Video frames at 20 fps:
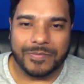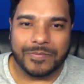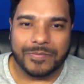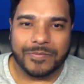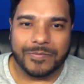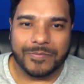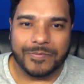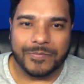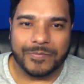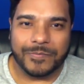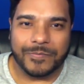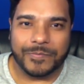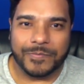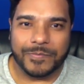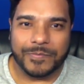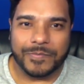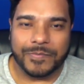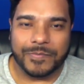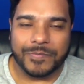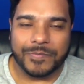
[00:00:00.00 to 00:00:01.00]

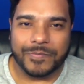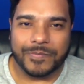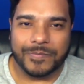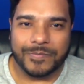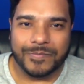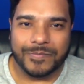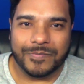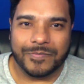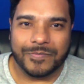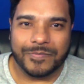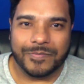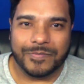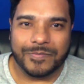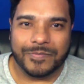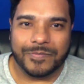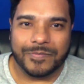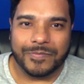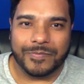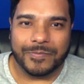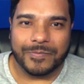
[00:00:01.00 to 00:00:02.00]

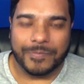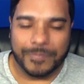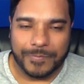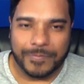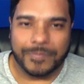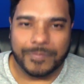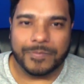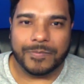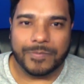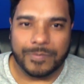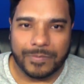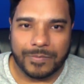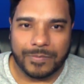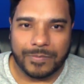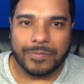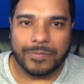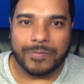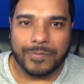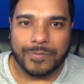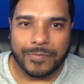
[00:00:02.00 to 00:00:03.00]

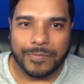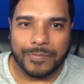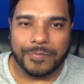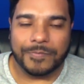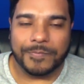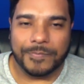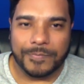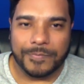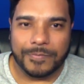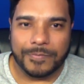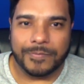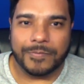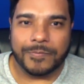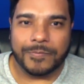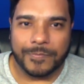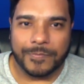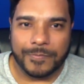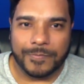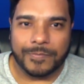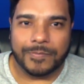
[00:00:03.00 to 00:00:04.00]

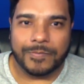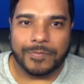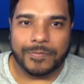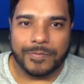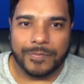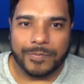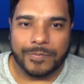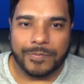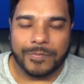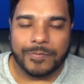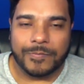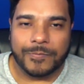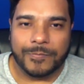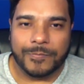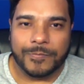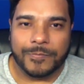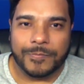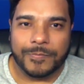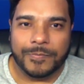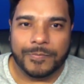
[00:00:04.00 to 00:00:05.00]

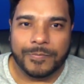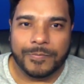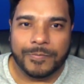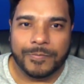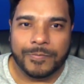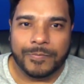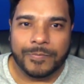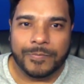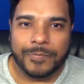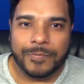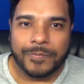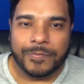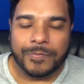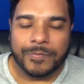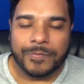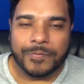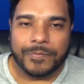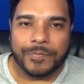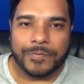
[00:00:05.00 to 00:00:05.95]
The person shown says nothing.